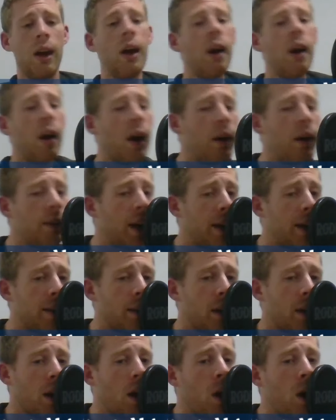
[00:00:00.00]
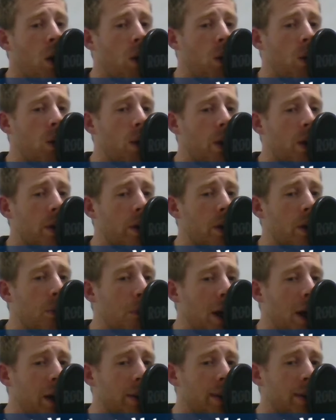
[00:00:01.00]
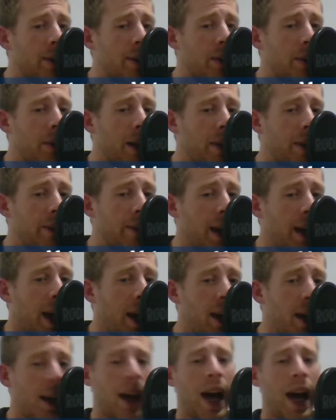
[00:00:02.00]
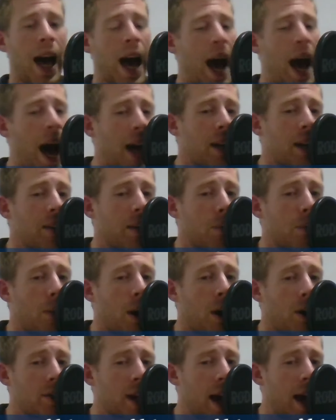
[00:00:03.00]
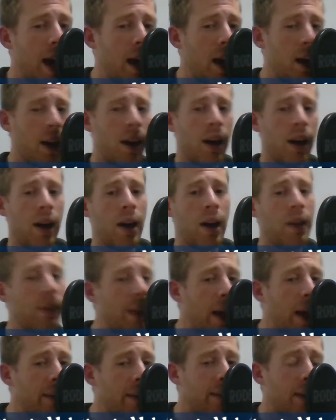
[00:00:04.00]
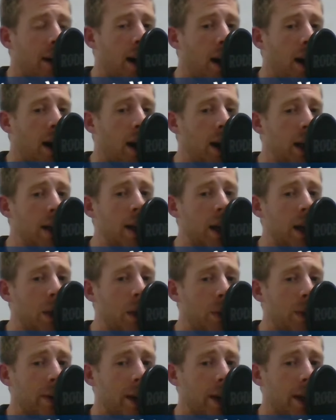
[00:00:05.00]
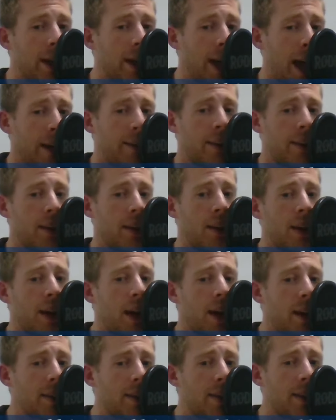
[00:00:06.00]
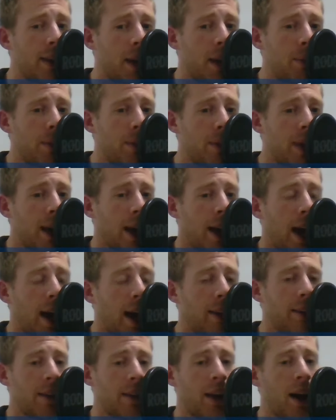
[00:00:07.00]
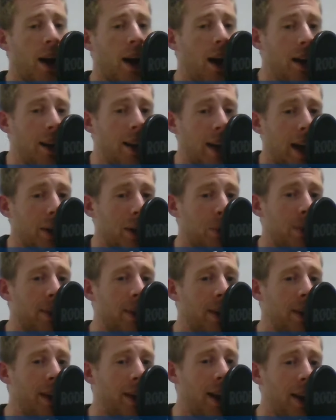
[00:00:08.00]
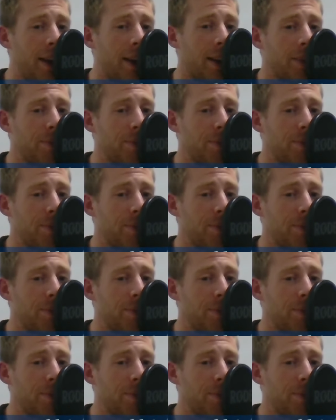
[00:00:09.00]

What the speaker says: Oh yes, or you might just as well say, added the March Hare, that I like what I get is the same thing as I get what I like.